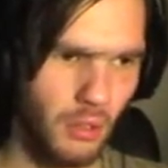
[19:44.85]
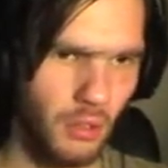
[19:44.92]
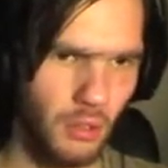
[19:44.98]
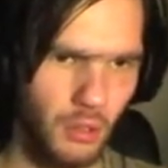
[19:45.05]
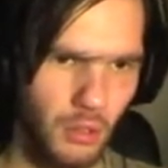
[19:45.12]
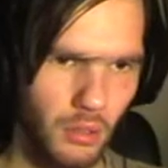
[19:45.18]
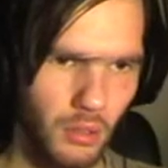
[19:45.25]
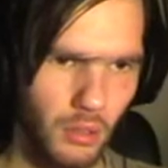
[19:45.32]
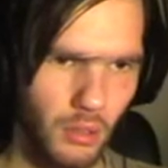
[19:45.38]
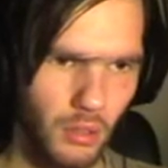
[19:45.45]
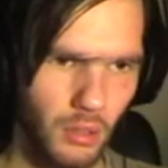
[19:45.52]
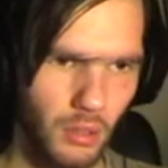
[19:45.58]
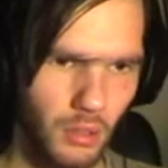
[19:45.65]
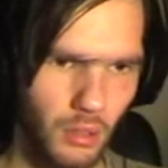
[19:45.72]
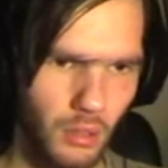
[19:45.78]

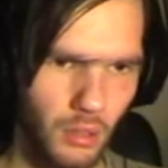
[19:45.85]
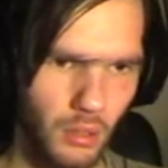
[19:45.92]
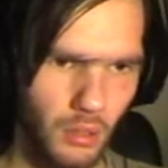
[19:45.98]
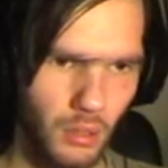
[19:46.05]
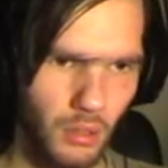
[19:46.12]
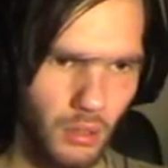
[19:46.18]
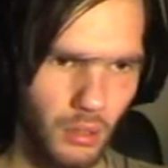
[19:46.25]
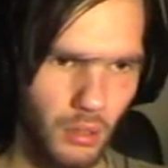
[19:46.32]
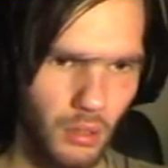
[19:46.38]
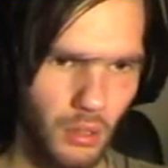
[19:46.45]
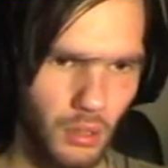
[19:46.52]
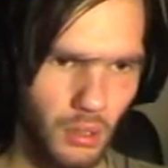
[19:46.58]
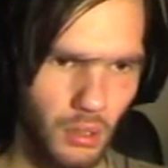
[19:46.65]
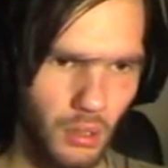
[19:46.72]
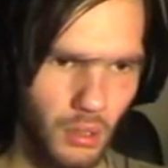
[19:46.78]

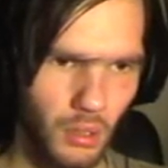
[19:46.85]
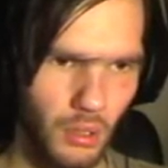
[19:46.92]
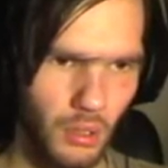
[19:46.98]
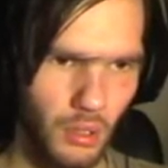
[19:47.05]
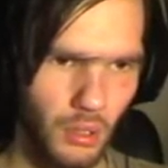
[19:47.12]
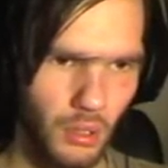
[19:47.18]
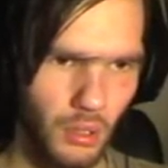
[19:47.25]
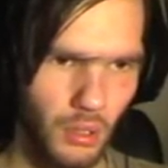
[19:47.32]
(silence)